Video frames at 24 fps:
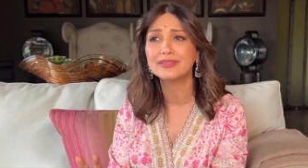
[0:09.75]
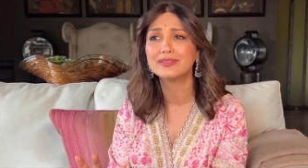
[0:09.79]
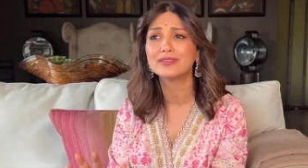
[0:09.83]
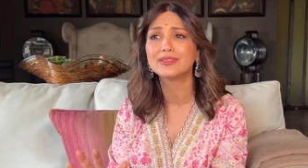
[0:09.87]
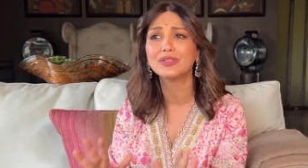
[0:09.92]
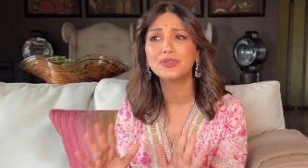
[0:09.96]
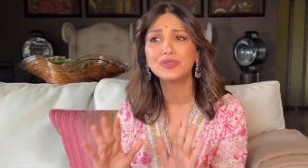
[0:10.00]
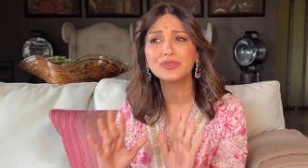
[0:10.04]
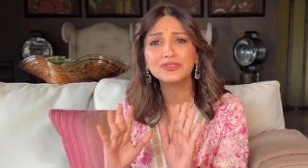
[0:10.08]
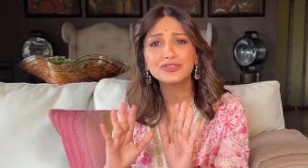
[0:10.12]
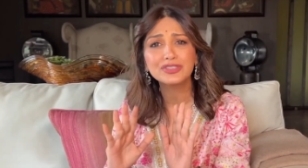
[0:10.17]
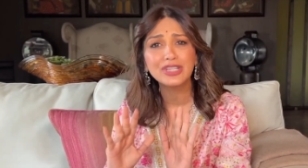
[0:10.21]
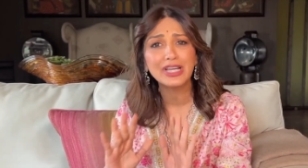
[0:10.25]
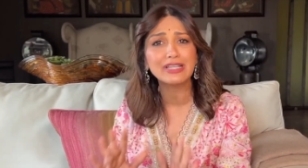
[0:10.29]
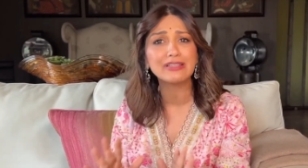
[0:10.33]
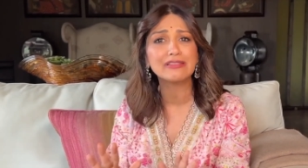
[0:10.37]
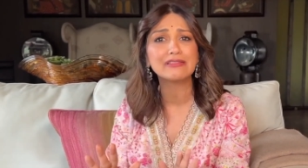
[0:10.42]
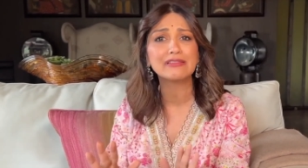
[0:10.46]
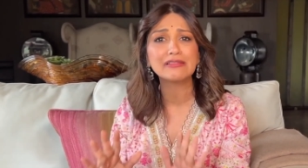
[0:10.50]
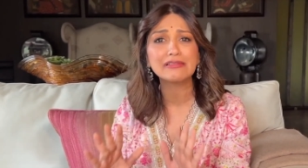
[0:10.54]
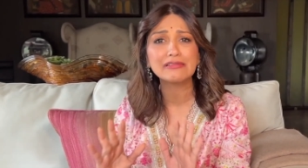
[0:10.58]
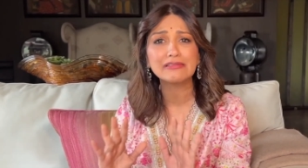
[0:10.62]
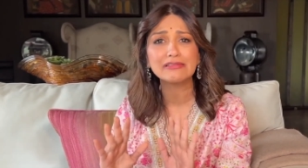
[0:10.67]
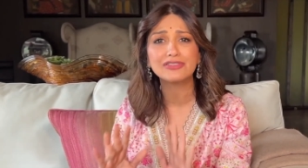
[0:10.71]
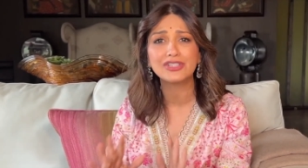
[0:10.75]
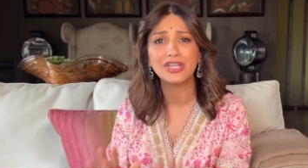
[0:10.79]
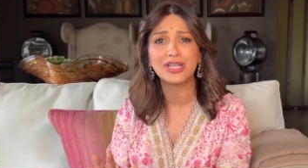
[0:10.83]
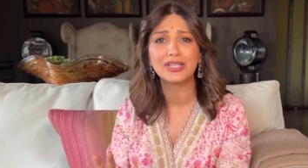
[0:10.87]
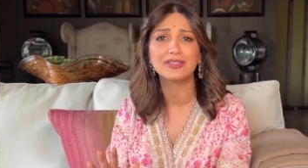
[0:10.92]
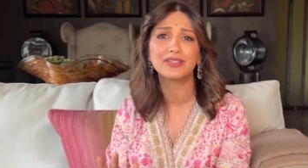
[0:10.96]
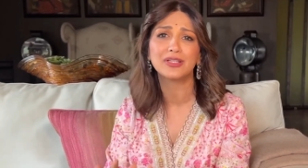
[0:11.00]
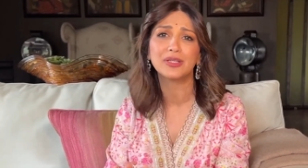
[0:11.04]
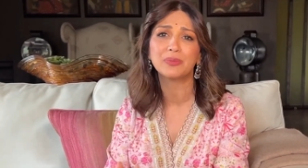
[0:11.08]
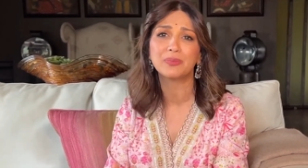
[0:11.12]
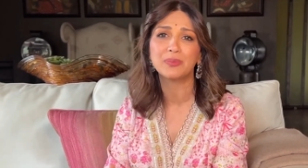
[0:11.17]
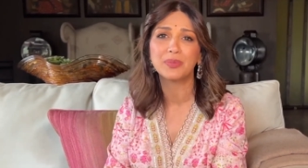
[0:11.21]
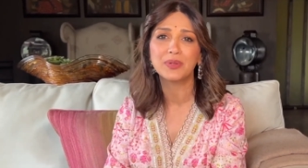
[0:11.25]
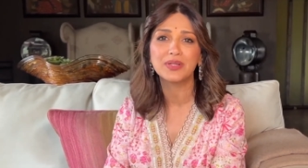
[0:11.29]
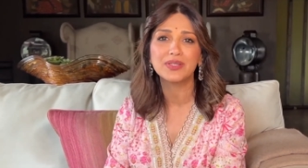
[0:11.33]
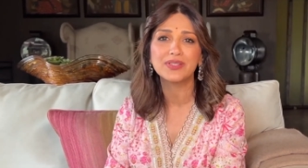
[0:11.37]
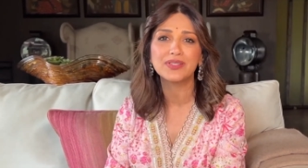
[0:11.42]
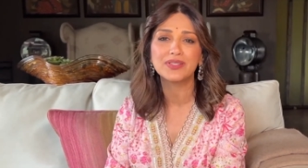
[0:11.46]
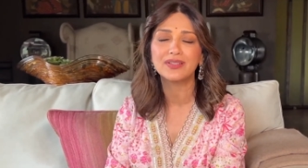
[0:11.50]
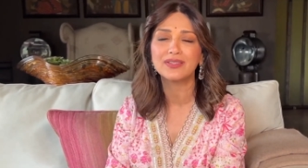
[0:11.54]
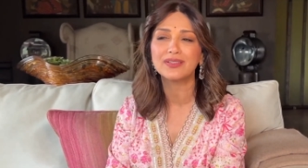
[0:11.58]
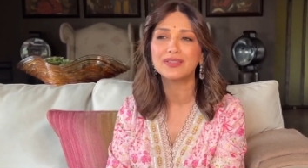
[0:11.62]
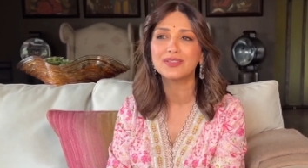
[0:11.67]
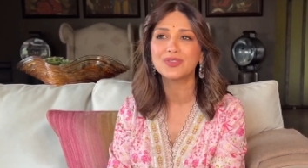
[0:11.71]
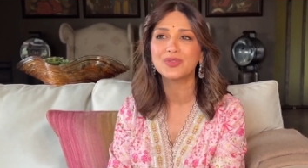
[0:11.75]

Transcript: you know, gentle, gentle person.